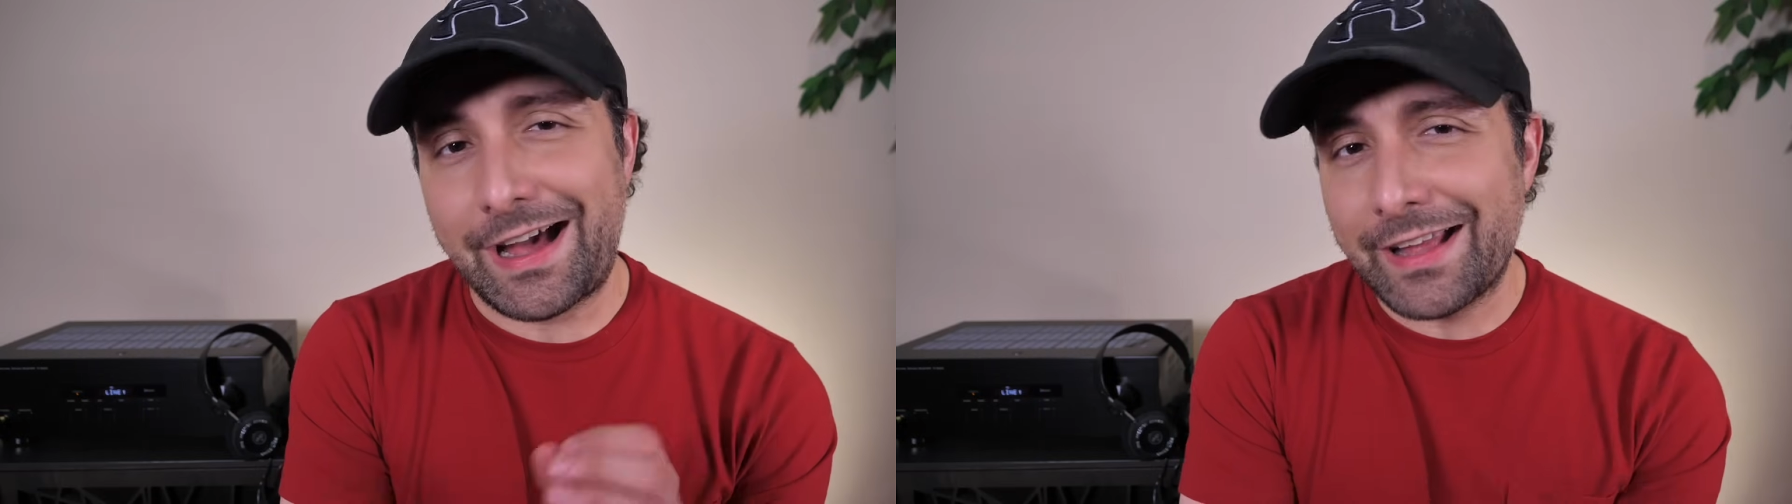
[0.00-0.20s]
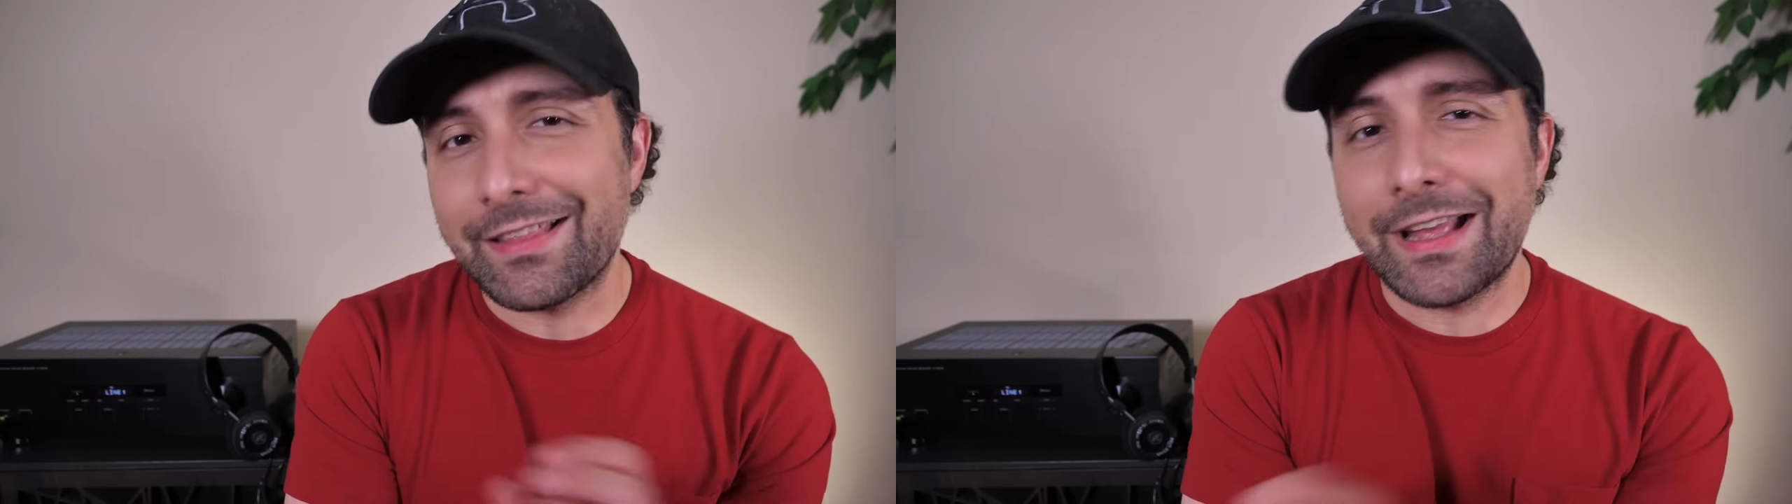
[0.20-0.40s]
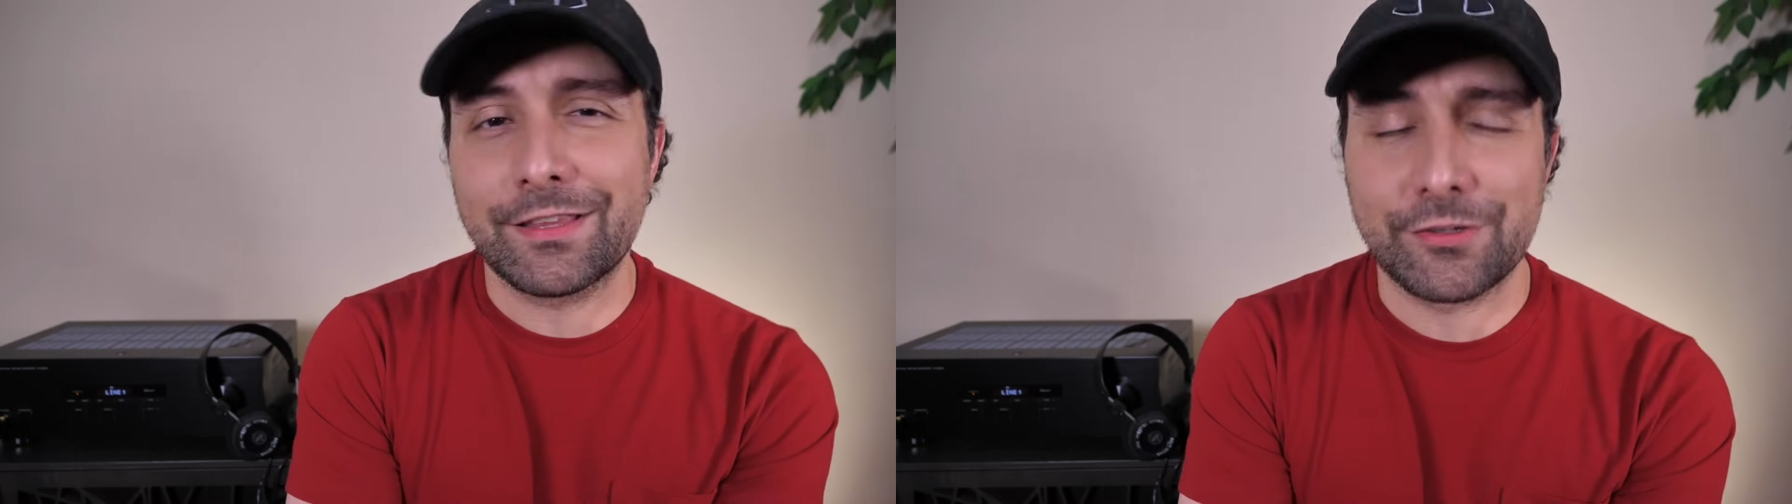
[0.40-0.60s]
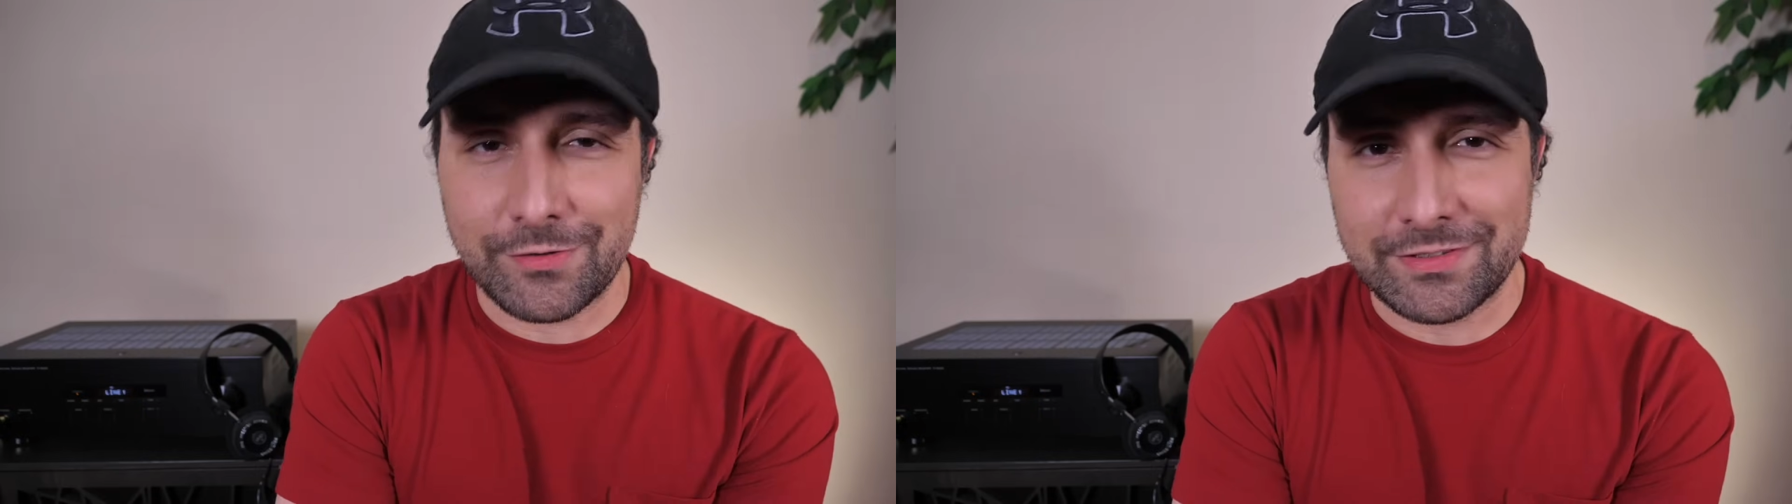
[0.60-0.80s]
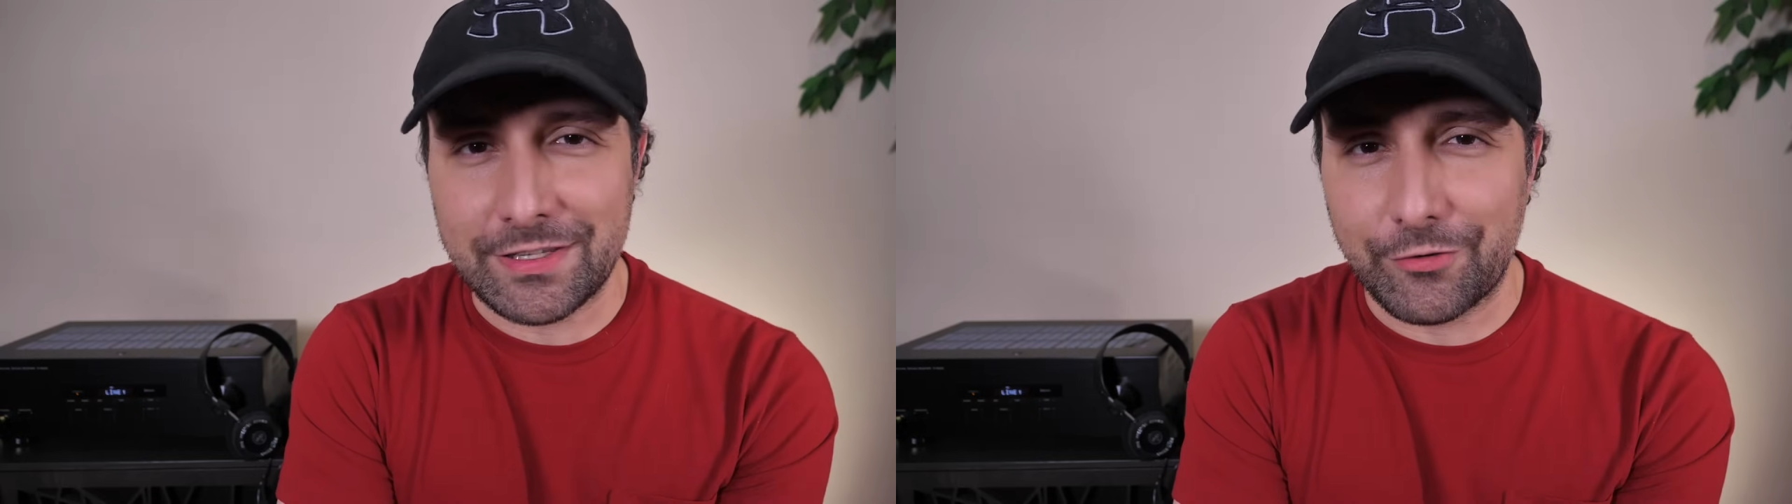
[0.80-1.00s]
I like this
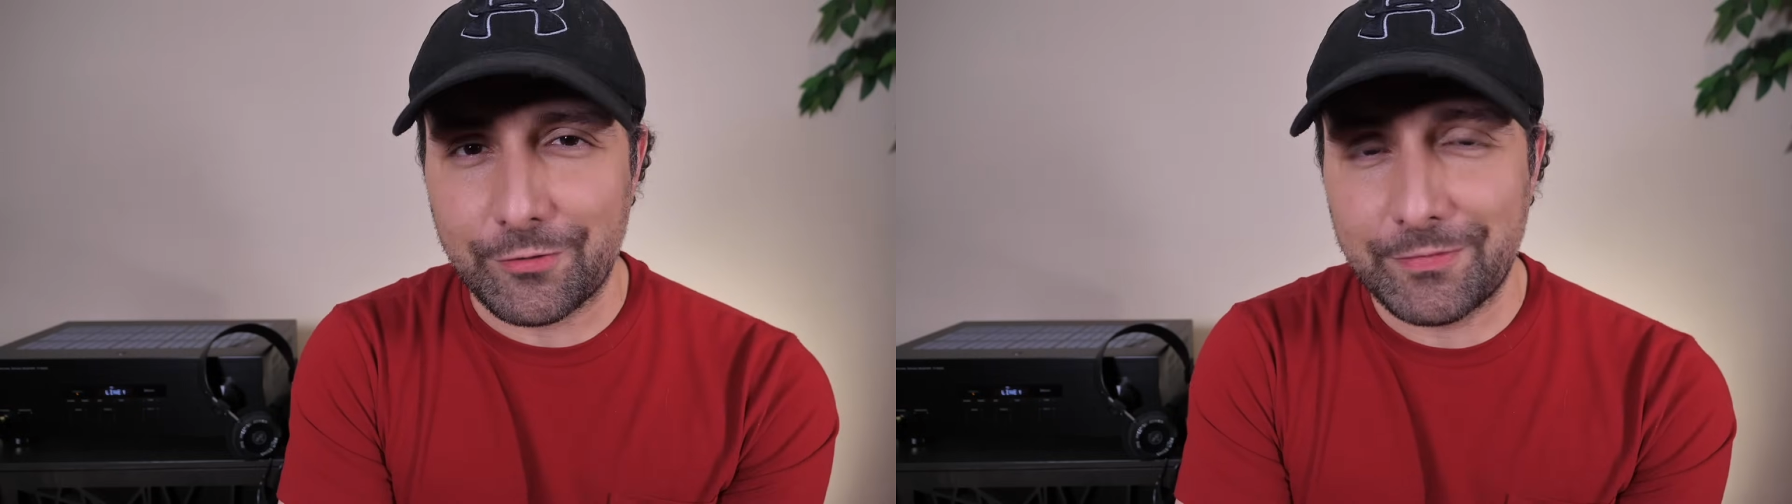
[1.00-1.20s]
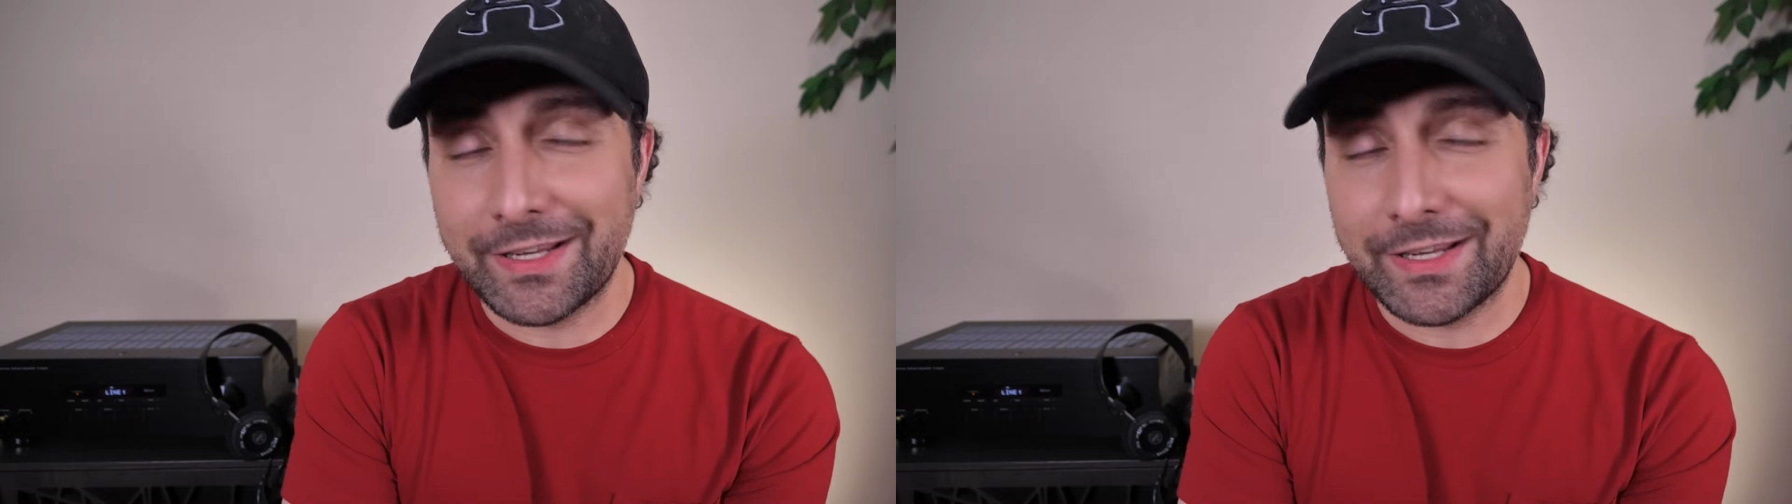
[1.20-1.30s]
receiver,